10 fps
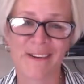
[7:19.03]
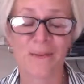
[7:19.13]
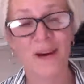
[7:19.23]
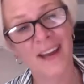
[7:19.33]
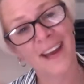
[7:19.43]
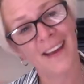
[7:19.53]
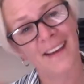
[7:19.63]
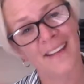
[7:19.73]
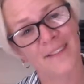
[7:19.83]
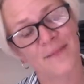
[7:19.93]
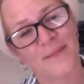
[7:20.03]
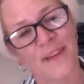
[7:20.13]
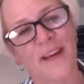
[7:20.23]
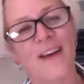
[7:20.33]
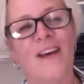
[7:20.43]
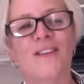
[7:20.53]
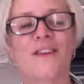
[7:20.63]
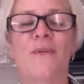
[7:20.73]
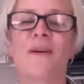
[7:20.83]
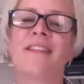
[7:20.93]
We're here.
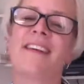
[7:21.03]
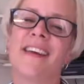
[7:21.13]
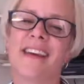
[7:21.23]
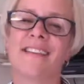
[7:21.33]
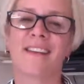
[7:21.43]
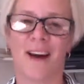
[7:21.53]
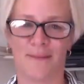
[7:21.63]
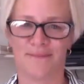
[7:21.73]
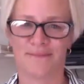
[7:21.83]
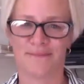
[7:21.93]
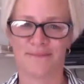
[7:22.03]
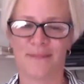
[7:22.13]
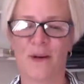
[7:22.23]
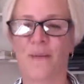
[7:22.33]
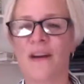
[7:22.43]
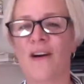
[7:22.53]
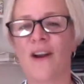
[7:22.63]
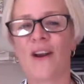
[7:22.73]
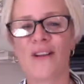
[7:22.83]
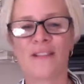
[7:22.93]
So with the year to come, we
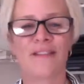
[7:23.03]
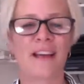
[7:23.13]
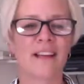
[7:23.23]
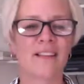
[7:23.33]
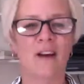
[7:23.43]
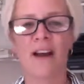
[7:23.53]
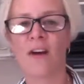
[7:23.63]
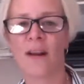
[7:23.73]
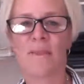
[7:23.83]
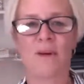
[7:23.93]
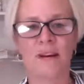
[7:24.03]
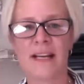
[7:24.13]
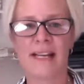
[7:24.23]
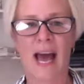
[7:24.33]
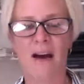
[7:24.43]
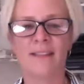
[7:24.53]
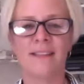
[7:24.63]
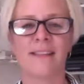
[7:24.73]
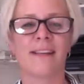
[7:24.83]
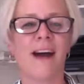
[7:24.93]
got lots of things going on in Marie's
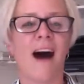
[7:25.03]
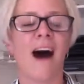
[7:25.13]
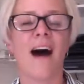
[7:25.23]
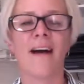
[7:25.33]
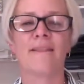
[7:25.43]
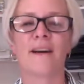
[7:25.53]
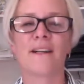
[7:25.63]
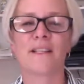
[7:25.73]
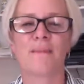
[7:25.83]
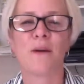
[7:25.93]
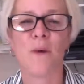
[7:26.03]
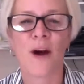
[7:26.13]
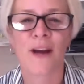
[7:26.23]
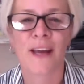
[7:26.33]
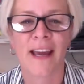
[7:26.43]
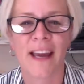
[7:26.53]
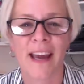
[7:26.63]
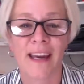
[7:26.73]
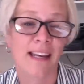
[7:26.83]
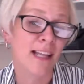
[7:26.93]
house. I'm going to be working
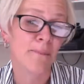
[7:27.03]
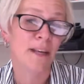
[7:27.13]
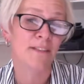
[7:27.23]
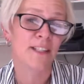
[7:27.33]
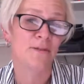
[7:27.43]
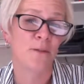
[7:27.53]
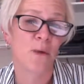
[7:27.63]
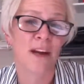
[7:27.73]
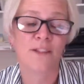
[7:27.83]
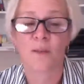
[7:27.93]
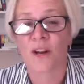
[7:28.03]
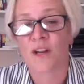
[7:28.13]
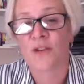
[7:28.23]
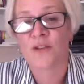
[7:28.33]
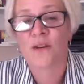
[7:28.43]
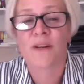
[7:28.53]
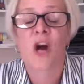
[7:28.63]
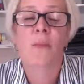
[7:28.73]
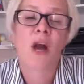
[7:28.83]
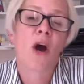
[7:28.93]
in a little bit of a different way to what I used to. I'm going
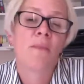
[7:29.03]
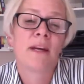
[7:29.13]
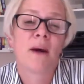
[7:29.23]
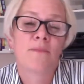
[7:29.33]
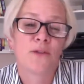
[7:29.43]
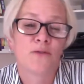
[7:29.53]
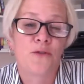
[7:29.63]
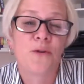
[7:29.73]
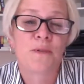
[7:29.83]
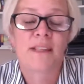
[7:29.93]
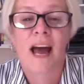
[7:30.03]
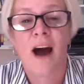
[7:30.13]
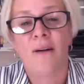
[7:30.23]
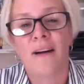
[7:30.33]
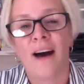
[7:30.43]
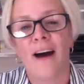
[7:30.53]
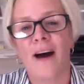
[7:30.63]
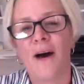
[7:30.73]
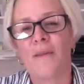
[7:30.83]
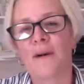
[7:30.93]
to be opening up to groups now.
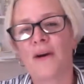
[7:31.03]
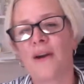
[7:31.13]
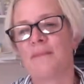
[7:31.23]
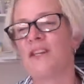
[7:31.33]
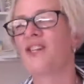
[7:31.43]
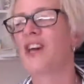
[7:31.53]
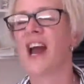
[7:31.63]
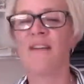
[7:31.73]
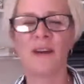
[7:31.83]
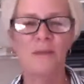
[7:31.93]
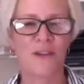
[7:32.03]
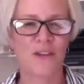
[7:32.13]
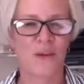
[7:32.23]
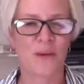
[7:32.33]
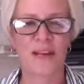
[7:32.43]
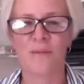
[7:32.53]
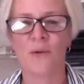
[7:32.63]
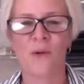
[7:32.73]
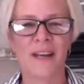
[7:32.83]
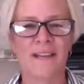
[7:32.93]
I'm going to be sharing with you in a
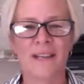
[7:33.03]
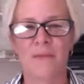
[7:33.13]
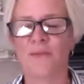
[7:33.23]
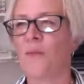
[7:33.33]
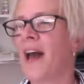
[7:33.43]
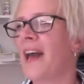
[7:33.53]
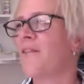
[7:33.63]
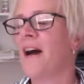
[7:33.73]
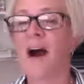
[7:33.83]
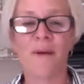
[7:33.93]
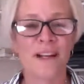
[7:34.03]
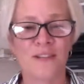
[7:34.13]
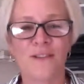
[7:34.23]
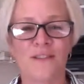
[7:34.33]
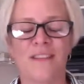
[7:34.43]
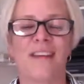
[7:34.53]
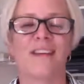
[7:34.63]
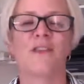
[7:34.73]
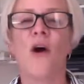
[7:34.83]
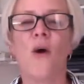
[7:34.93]
more in-depth way of how I do
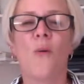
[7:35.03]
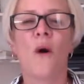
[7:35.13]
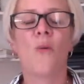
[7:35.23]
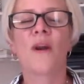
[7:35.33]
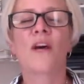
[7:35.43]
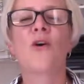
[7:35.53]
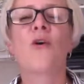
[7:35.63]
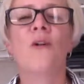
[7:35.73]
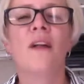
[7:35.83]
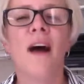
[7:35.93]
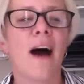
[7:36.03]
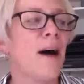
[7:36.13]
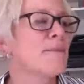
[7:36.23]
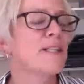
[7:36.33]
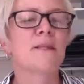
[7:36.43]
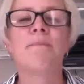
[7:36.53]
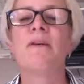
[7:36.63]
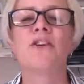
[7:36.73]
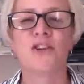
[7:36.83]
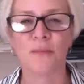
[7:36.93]
things, what I call
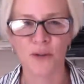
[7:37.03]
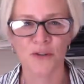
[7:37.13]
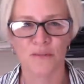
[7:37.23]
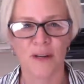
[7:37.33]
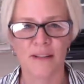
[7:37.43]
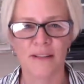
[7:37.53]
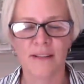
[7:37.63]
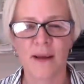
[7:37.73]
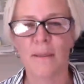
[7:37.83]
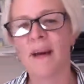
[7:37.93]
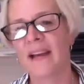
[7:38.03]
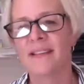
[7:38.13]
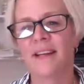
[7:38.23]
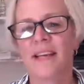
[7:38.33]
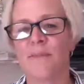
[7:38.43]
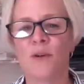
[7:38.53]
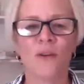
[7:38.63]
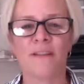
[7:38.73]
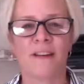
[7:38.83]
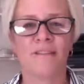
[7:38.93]
spiritual movement. Basically
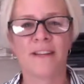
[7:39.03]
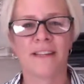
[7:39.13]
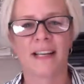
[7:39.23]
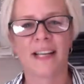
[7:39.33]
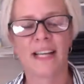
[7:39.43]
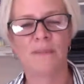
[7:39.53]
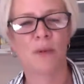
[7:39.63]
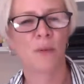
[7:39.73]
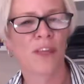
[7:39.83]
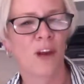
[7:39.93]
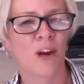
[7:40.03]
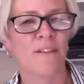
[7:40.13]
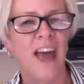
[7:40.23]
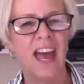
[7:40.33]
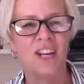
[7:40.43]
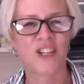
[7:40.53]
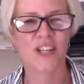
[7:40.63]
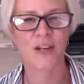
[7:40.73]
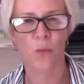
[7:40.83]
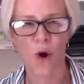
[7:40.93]
moving physically, but with a lot of
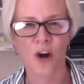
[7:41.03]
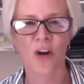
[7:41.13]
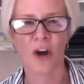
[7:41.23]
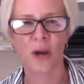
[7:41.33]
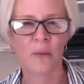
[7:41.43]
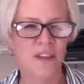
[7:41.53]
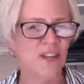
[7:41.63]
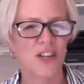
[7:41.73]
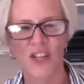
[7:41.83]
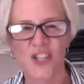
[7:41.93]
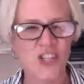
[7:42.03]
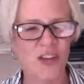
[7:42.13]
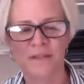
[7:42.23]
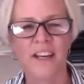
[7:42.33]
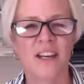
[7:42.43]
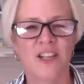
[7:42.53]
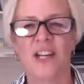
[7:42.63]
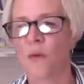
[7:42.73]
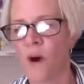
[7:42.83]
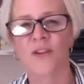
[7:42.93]
energy work going with it, so you can shift
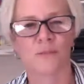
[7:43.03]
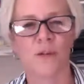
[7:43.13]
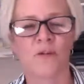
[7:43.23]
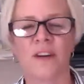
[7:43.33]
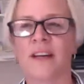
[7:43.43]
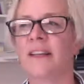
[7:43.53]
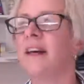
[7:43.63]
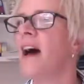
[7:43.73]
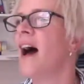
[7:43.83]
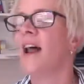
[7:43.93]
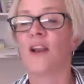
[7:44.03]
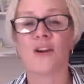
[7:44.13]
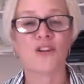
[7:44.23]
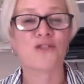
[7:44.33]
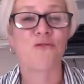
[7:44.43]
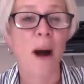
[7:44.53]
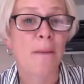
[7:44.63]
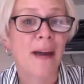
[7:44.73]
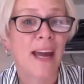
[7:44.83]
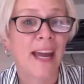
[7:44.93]
energy whilst moving. A lot of
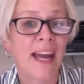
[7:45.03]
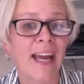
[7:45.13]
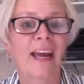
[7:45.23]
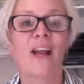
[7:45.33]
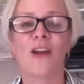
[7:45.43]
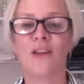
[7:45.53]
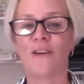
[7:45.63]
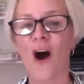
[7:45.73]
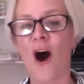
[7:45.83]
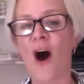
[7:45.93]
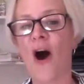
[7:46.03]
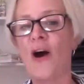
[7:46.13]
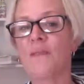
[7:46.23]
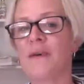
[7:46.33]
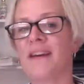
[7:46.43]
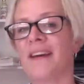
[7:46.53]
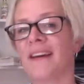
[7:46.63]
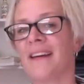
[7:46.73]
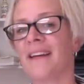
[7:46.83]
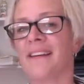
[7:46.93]
drumming, a lot of heart
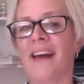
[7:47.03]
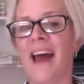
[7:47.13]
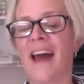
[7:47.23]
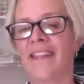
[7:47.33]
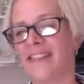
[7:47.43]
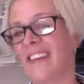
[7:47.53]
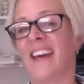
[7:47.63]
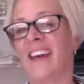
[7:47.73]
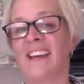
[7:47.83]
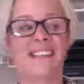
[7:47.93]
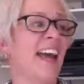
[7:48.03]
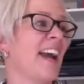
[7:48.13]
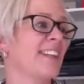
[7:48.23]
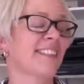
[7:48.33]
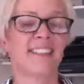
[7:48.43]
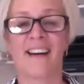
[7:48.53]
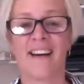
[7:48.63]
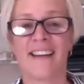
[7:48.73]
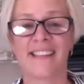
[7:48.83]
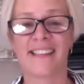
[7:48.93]
opening things,
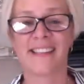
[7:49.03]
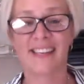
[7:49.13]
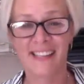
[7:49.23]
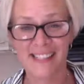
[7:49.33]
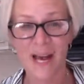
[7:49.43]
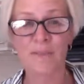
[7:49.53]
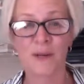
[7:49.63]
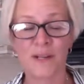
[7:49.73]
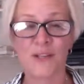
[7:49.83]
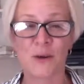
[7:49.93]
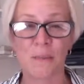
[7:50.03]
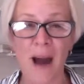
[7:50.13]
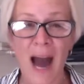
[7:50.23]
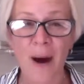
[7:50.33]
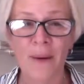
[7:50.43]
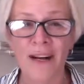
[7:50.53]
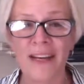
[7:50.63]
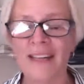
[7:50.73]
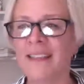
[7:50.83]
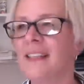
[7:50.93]
exercises that can tap you into your
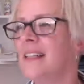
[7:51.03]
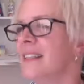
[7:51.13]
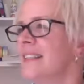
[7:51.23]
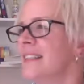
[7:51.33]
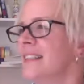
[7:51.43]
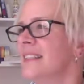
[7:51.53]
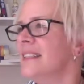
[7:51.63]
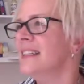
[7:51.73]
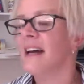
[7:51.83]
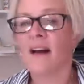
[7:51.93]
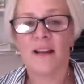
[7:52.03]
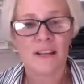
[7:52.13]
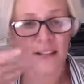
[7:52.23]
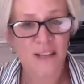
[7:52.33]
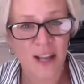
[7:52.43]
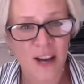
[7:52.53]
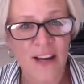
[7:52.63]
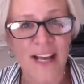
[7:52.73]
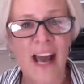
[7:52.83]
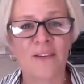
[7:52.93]
power,
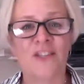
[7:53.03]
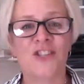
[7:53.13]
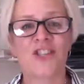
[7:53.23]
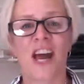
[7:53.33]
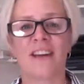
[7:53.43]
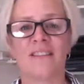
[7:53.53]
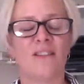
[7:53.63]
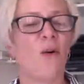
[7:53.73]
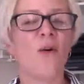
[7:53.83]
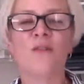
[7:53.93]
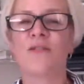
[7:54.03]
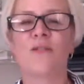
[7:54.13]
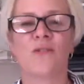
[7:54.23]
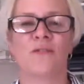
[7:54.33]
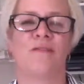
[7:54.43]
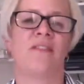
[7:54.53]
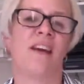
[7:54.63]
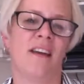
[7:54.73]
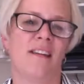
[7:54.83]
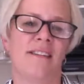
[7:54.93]
learning how to channel, all sorts of
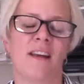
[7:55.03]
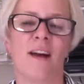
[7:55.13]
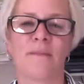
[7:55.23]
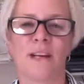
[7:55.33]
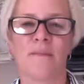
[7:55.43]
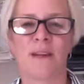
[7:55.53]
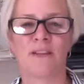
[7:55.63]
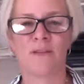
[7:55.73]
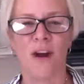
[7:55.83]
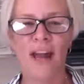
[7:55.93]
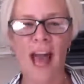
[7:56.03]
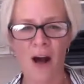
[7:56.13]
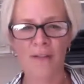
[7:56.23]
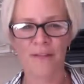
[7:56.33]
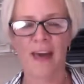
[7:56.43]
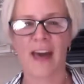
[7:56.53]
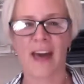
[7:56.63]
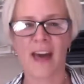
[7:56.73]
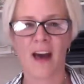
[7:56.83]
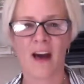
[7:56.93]
things that I'm going to be throwing out
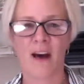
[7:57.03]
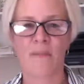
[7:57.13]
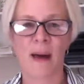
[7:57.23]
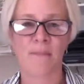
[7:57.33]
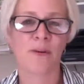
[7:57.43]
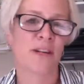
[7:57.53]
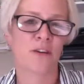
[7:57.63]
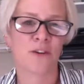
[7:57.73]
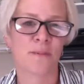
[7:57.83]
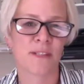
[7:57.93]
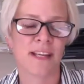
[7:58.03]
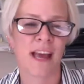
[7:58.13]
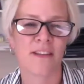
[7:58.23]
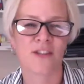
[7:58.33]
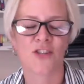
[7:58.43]
there and putting groups together.